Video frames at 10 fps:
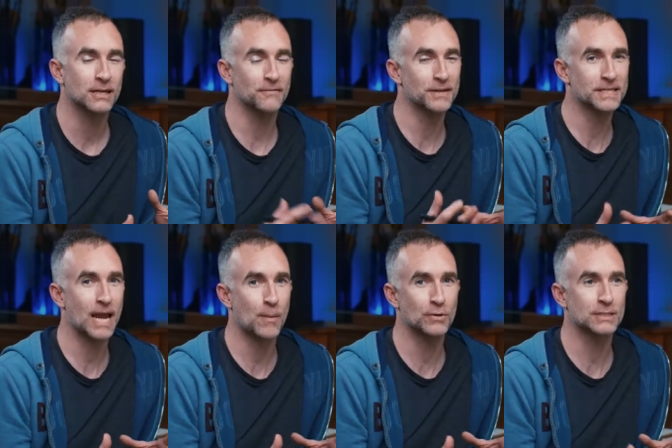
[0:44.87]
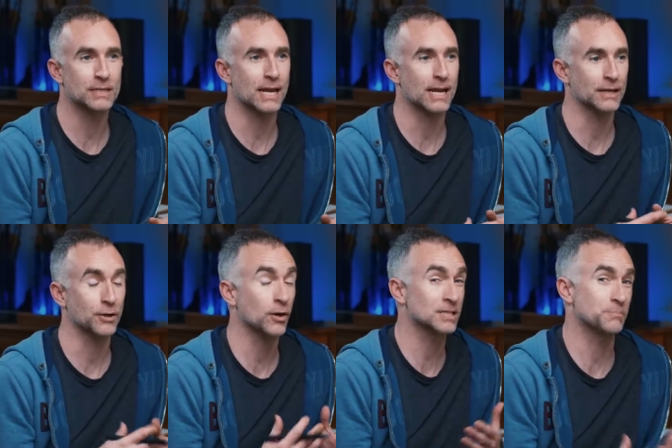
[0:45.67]
of these cameras
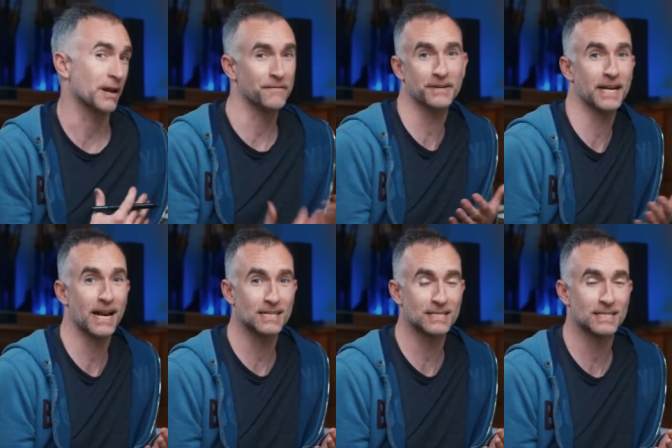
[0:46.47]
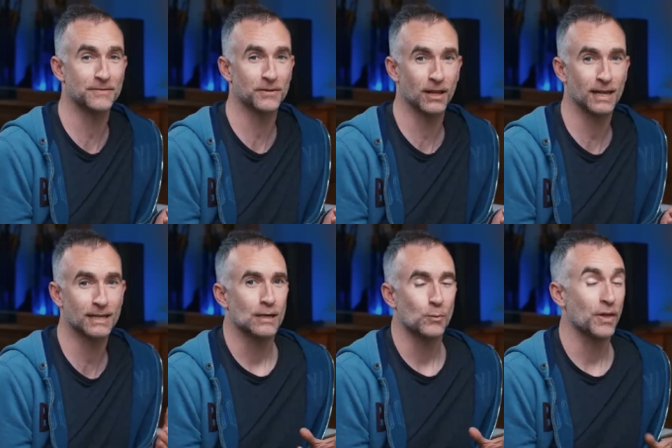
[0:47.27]
and cost benefit analysis, if you like.